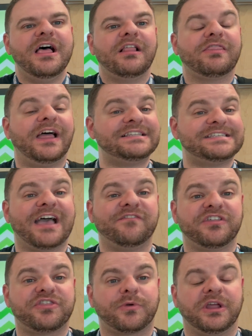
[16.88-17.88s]
Let's have
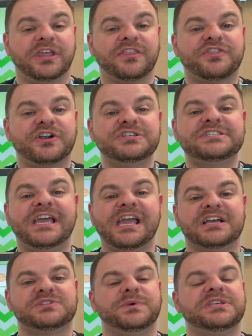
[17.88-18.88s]
a thrilling Thursday
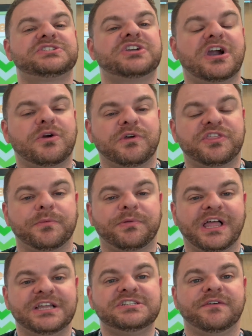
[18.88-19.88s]
as we start with the
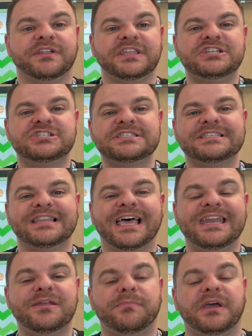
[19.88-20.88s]
Pledge of Allegiance
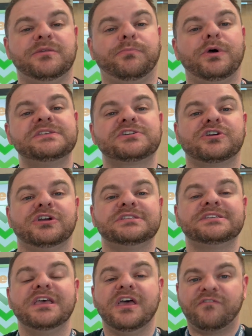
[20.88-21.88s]
led by the boys and
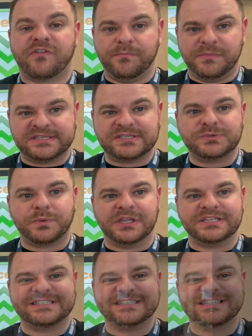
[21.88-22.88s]
girls from Mrs.
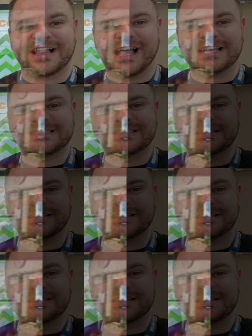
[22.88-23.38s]
Willis's class.